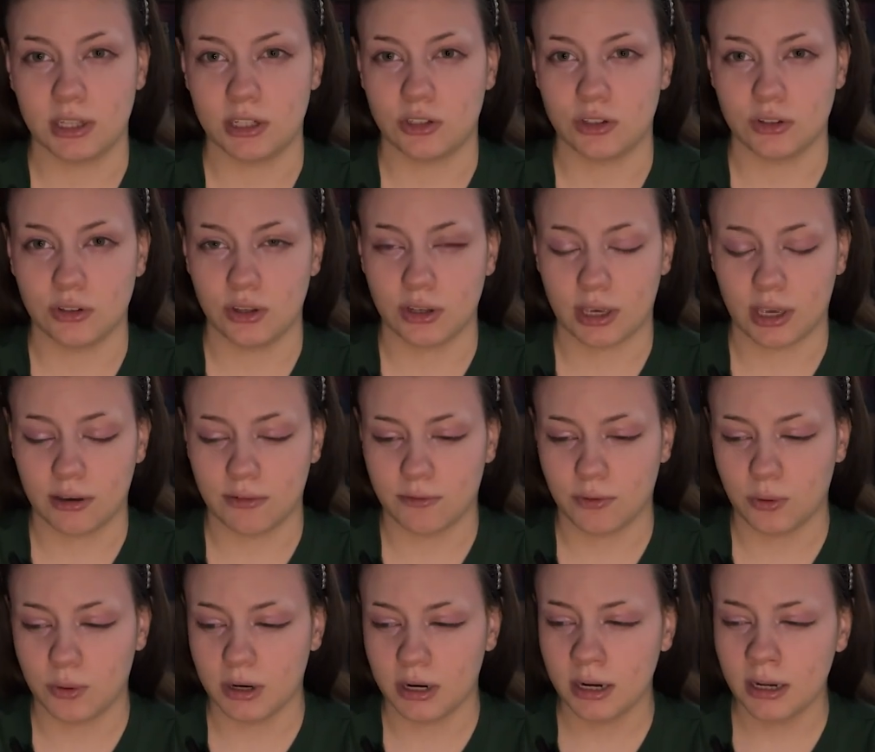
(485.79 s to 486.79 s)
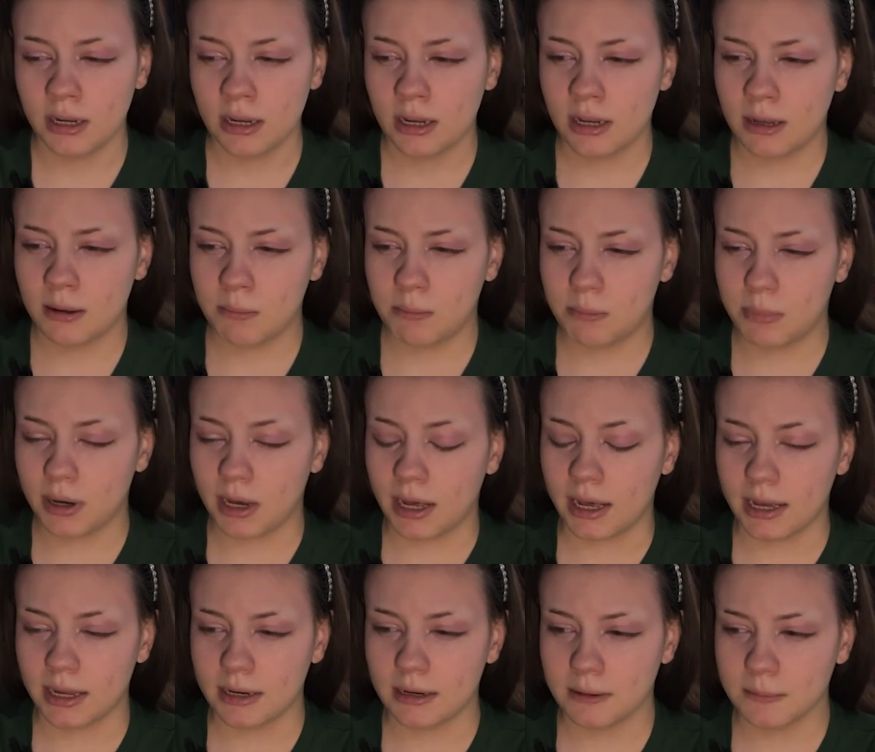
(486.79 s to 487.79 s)
that you're looking for,
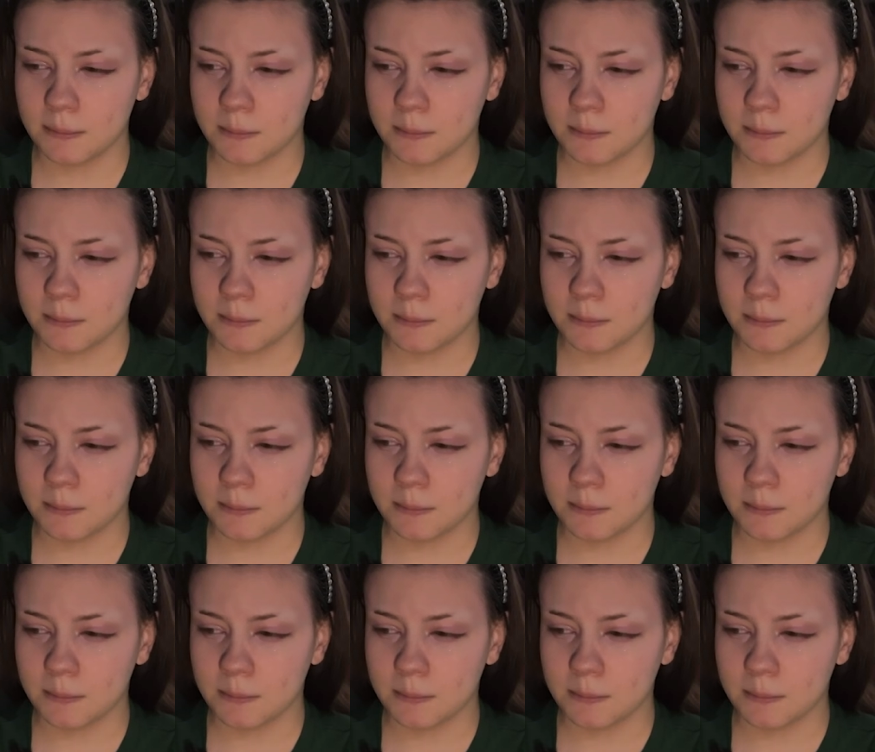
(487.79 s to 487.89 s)
but